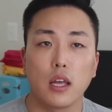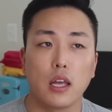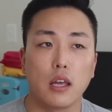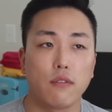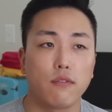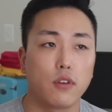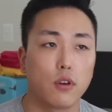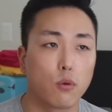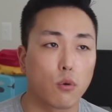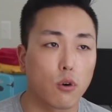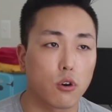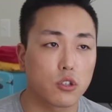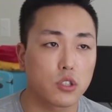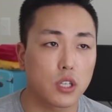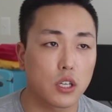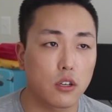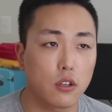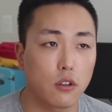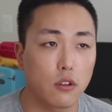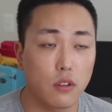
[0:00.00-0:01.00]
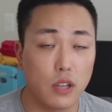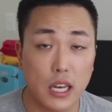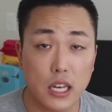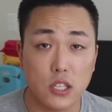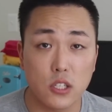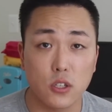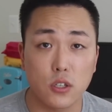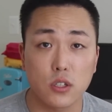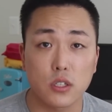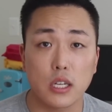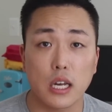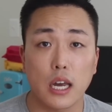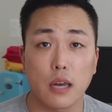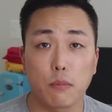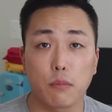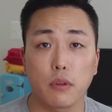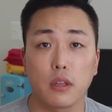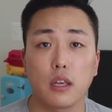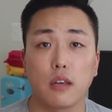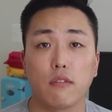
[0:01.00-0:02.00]
If you were to include lasers, I
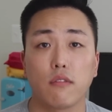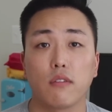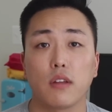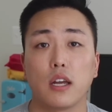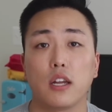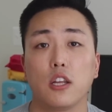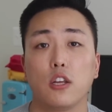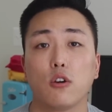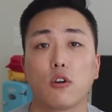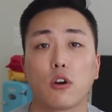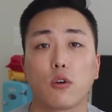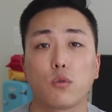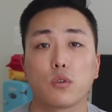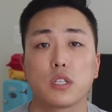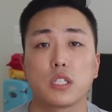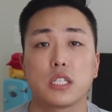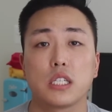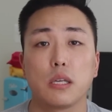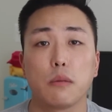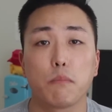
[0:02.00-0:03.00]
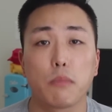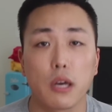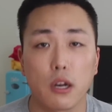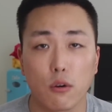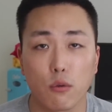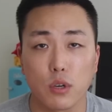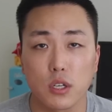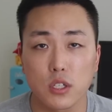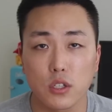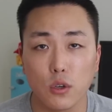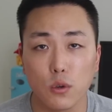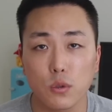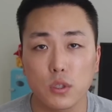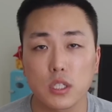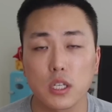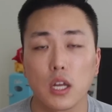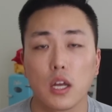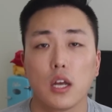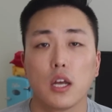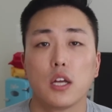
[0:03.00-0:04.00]
believe that you are going to see better
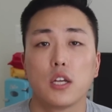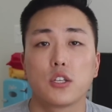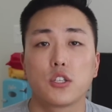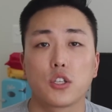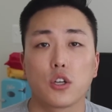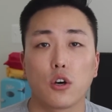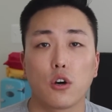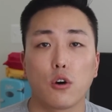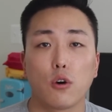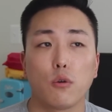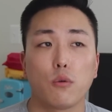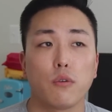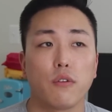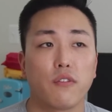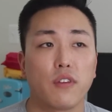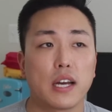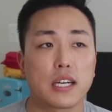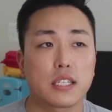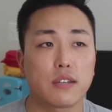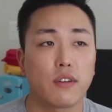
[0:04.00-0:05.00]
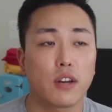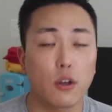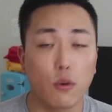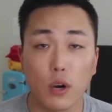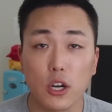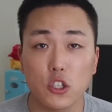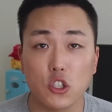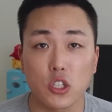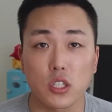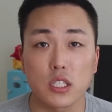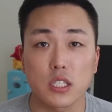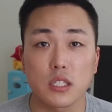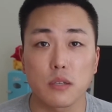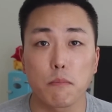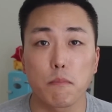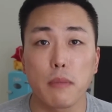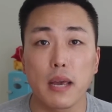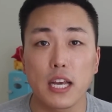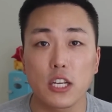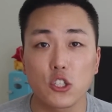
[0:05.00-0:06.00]
results. So if you guys have any questions,
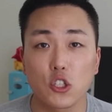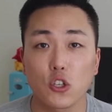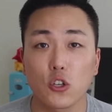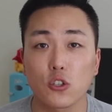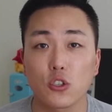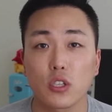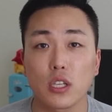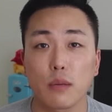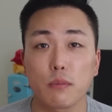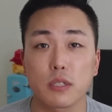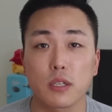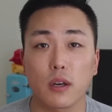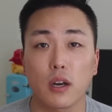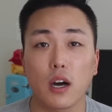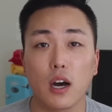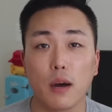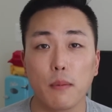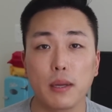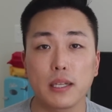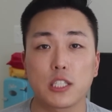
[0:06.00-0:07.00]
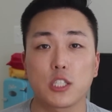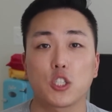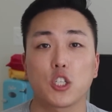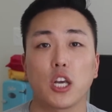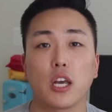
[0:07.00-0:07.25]
make sure to leave us some comments.